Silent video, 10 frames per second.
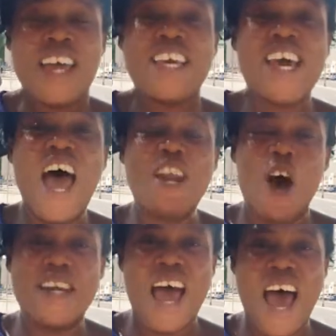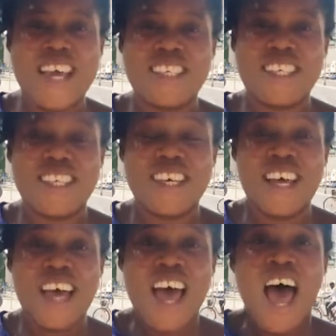here on earth
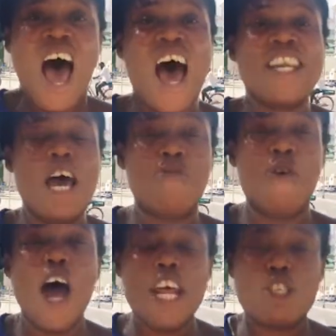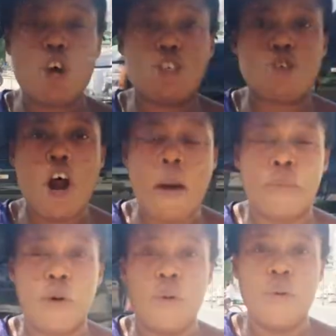and they fall into
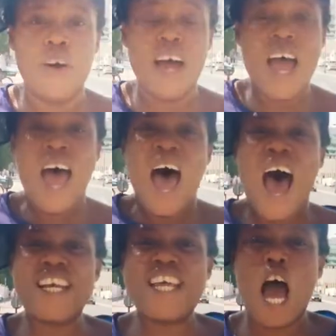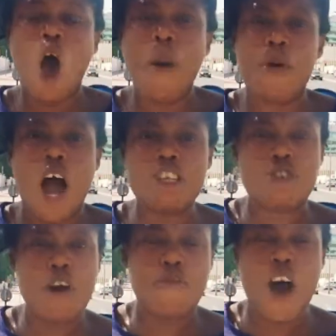trouble and their own
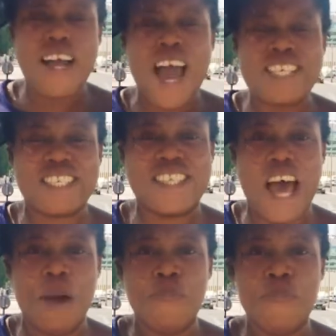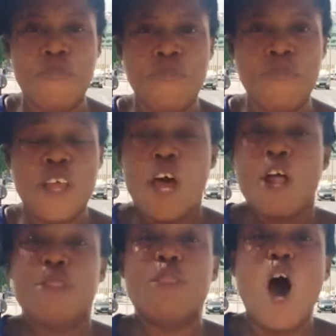country forgets them?
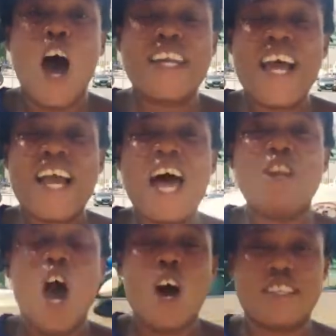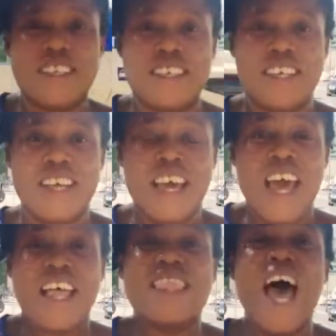No, they cannot.
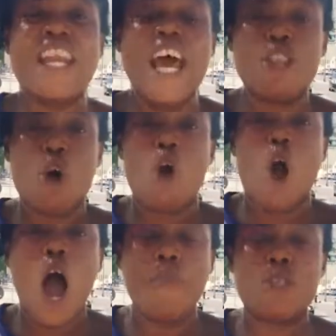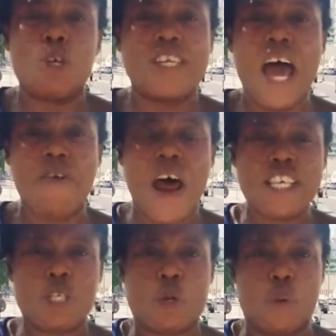They need to come to their
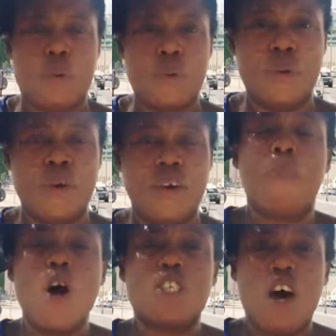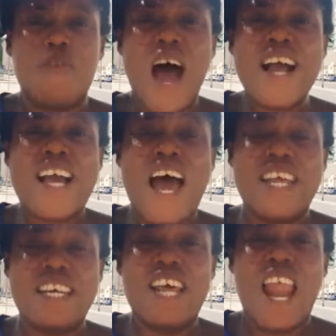rescue. The purpose of anger
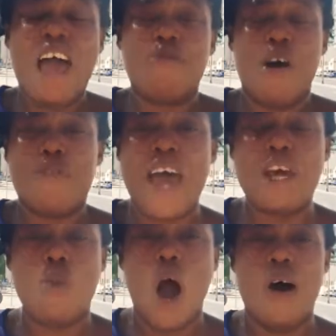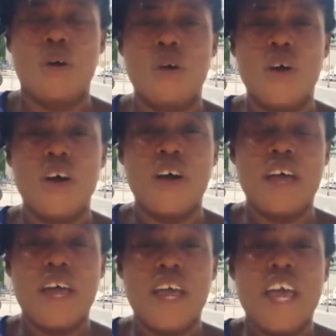in the life of anyone
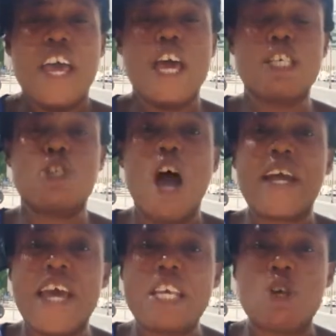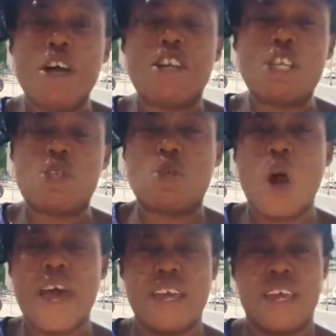is to kill, to
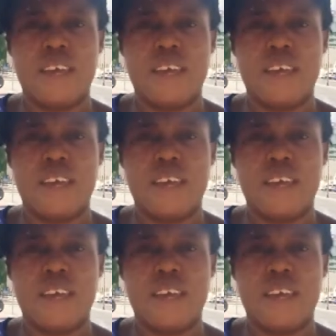destroy,